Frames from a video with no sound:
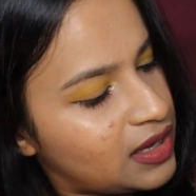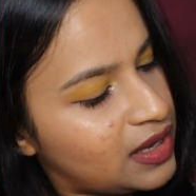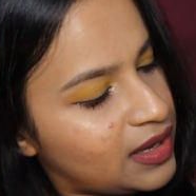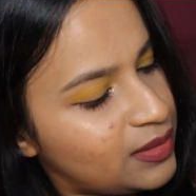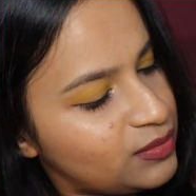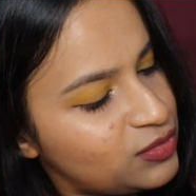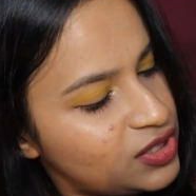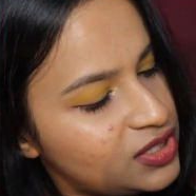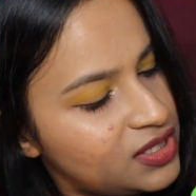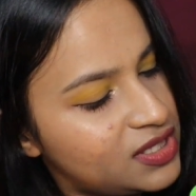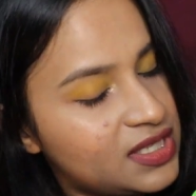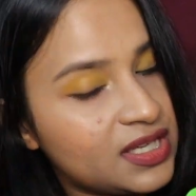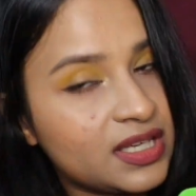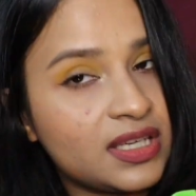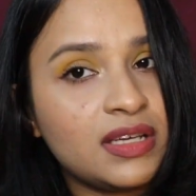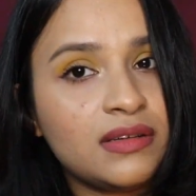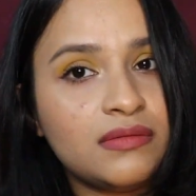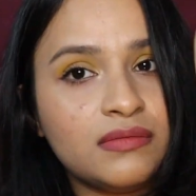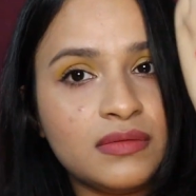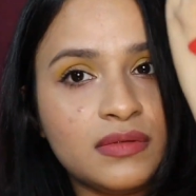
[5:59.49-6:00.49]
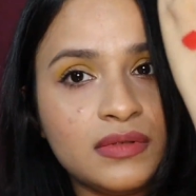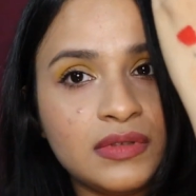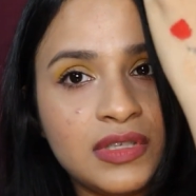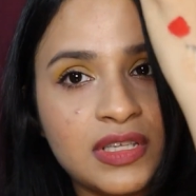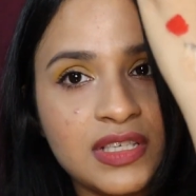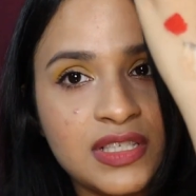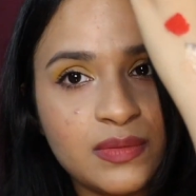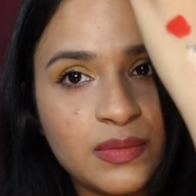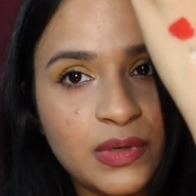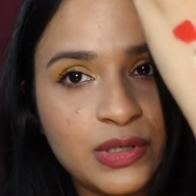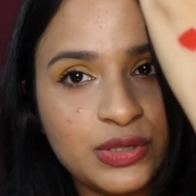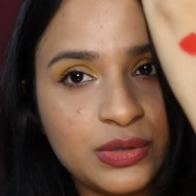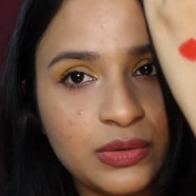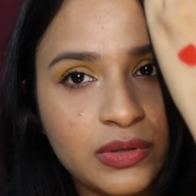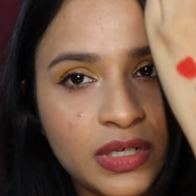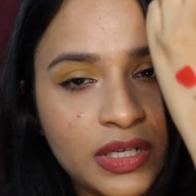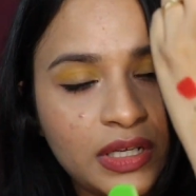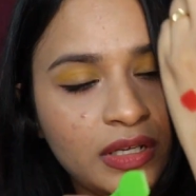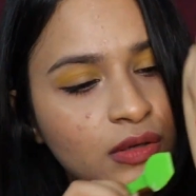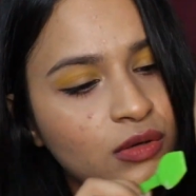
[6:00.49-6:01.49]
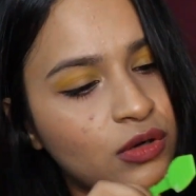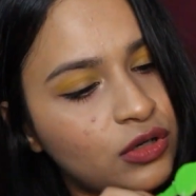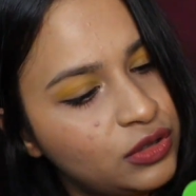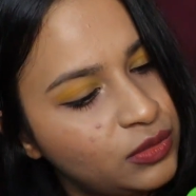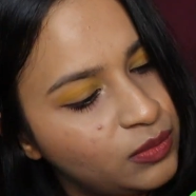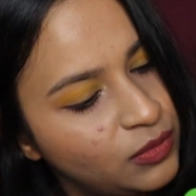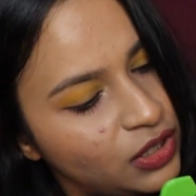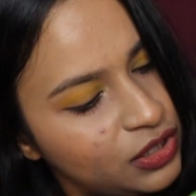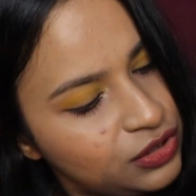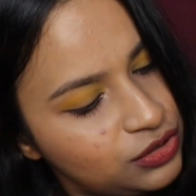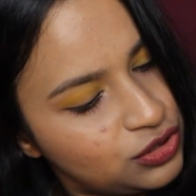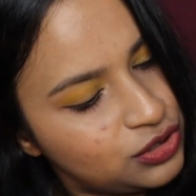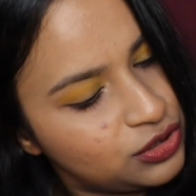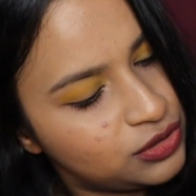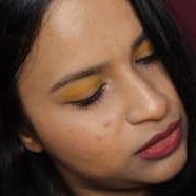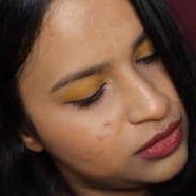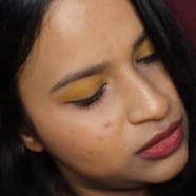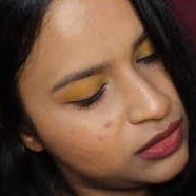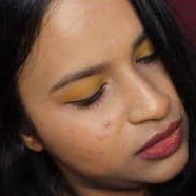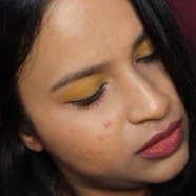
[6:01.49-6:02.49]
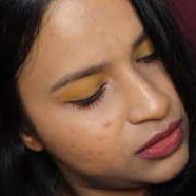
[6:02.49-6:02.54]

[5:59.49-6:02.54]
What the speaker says: I'm just taking this much only, not much.